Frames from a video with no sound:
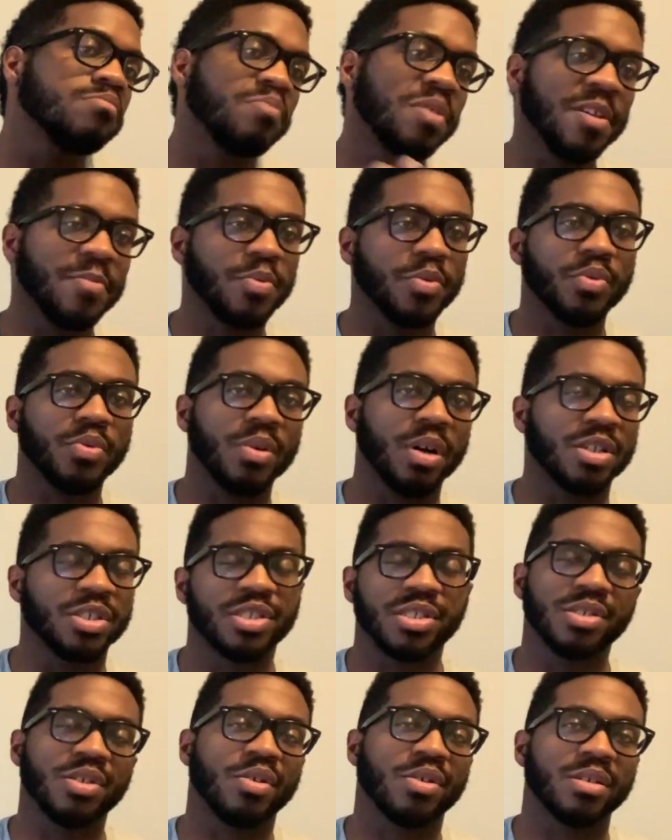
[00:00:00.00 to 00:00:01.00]
people are
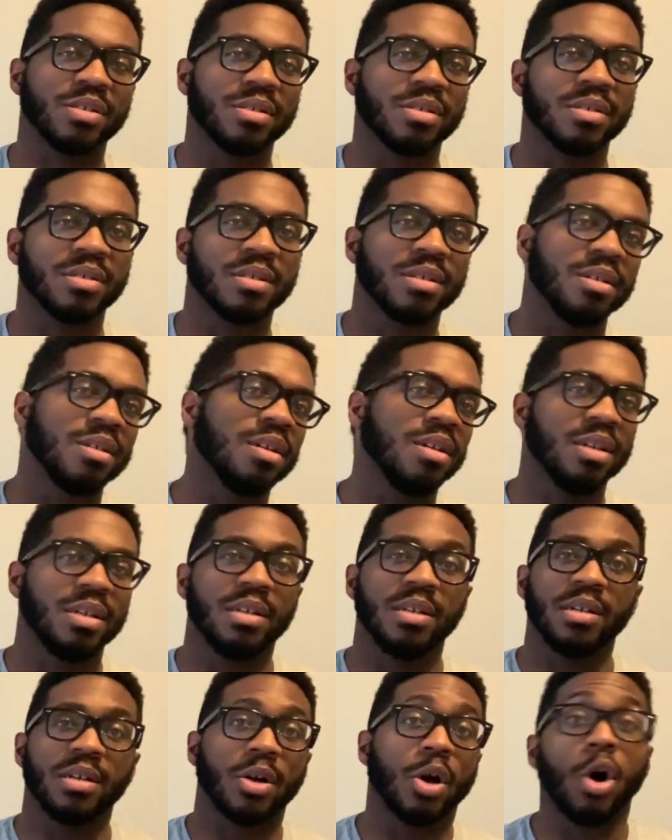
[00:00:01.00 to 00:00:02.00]
just gonna
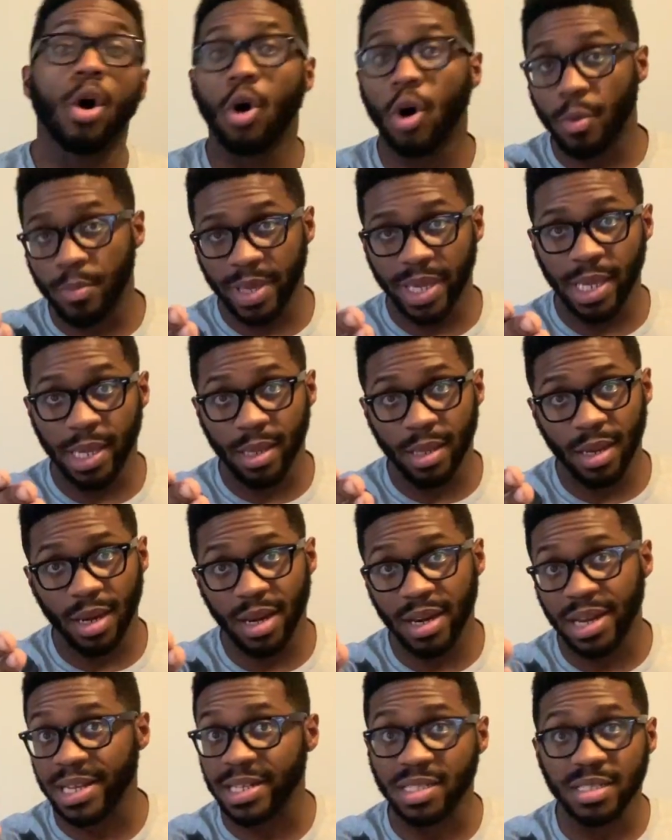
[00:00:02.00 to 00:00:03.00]
call me
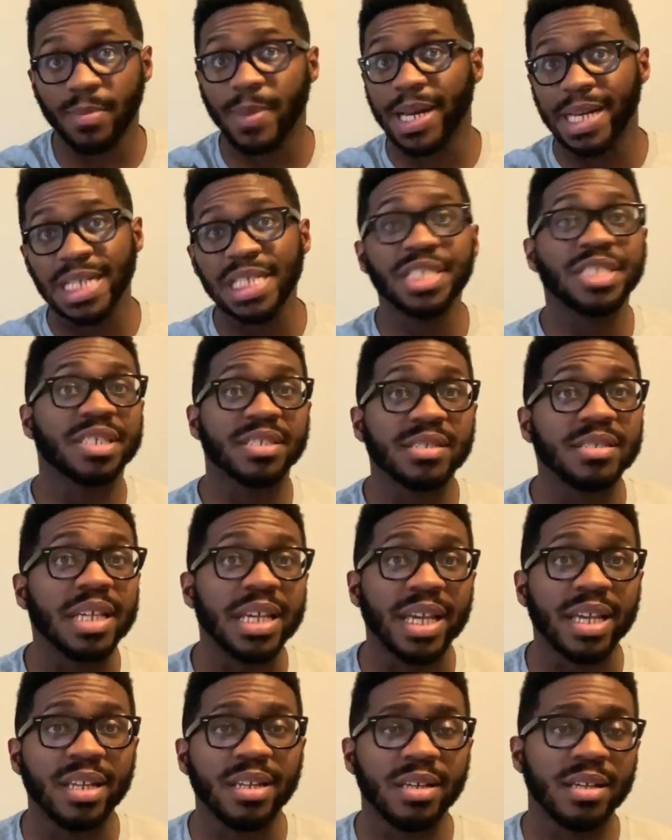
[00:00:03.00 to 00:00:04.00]
like somebody just
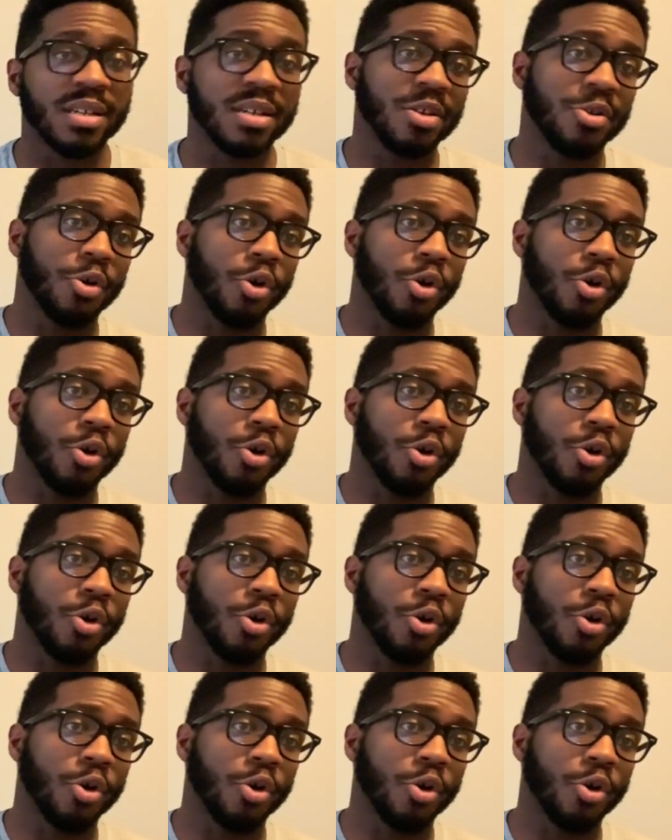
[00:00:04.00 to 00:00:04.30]
did,